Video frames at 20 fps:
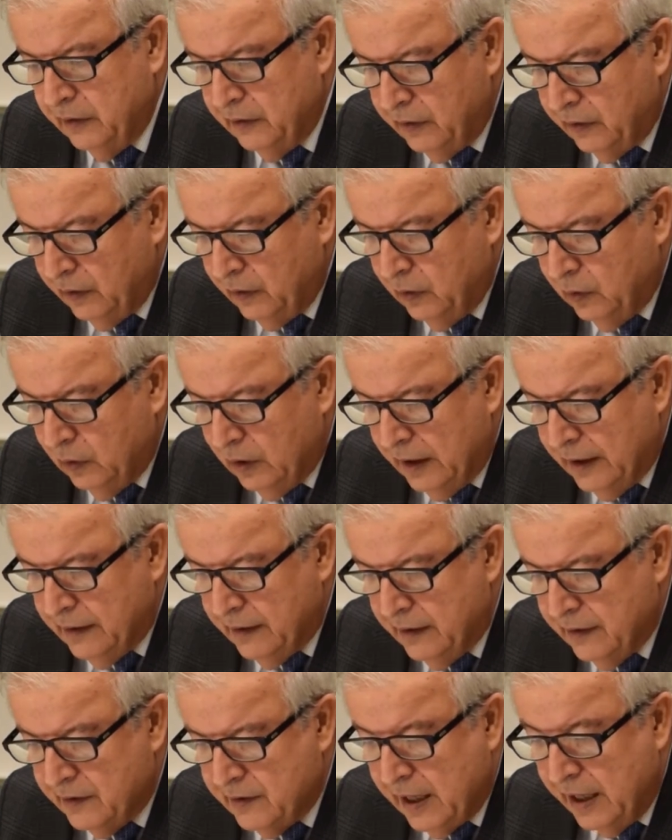so and
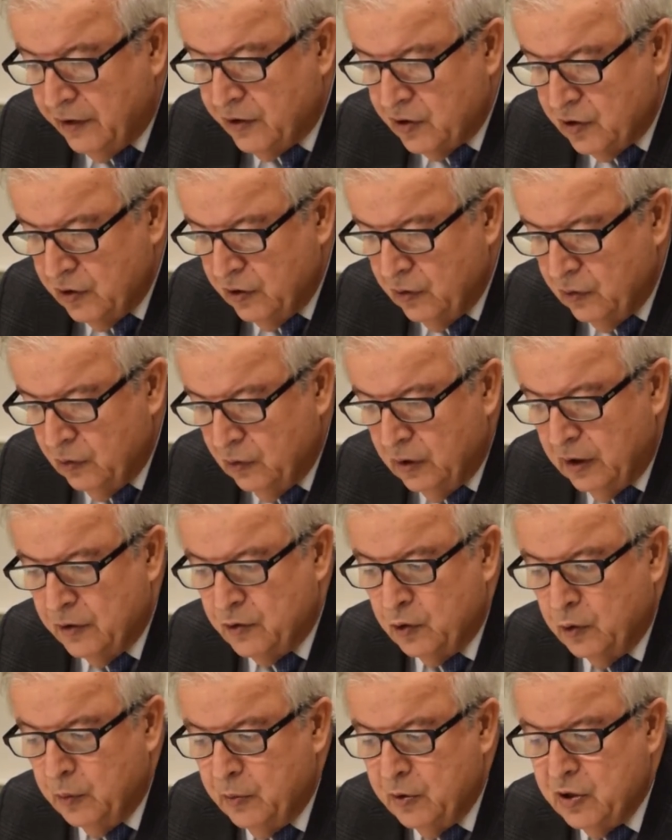the sanction on
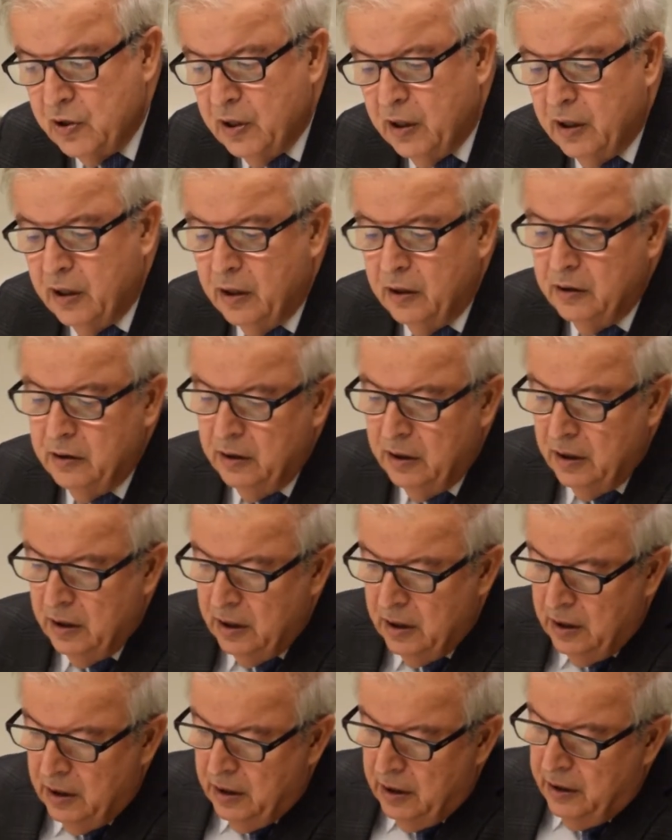Azerbaijan
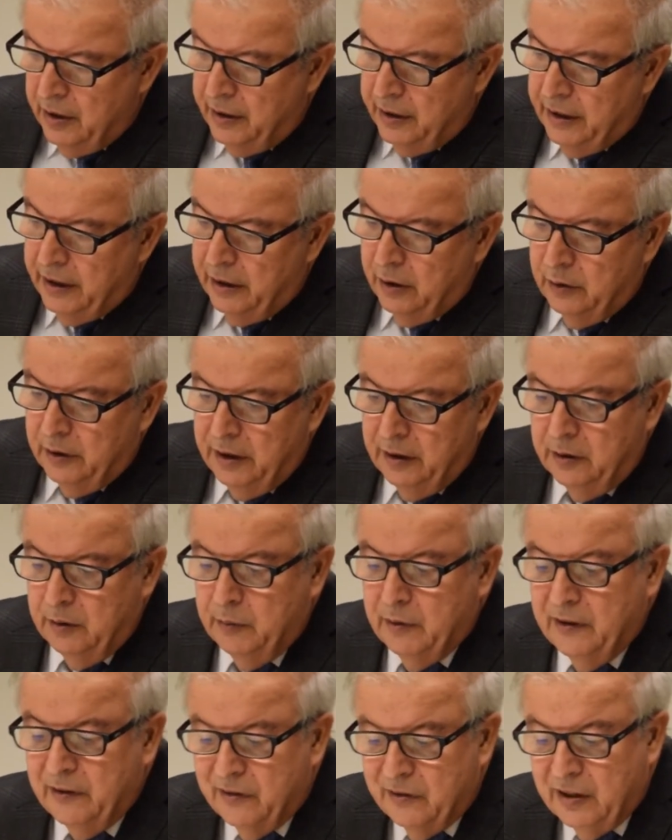regulated
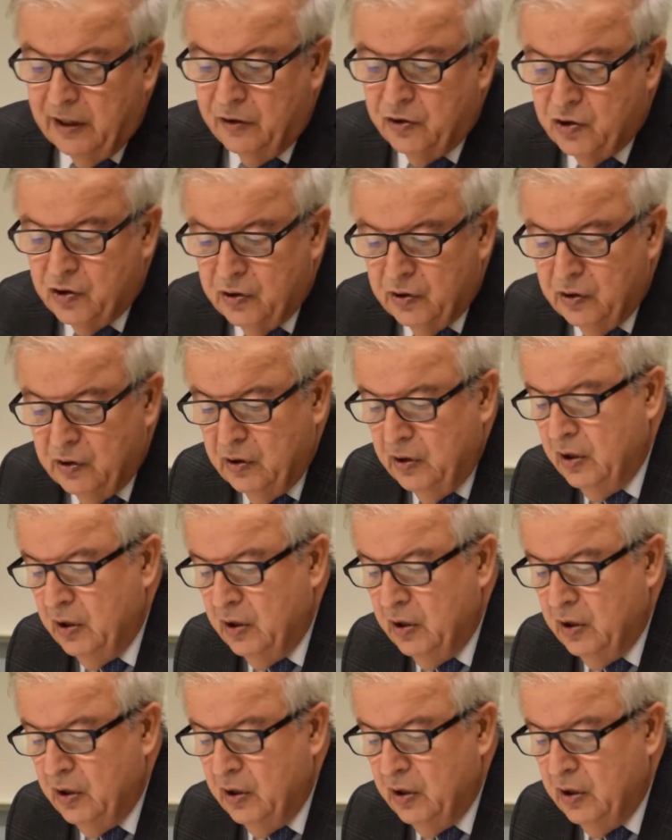by Section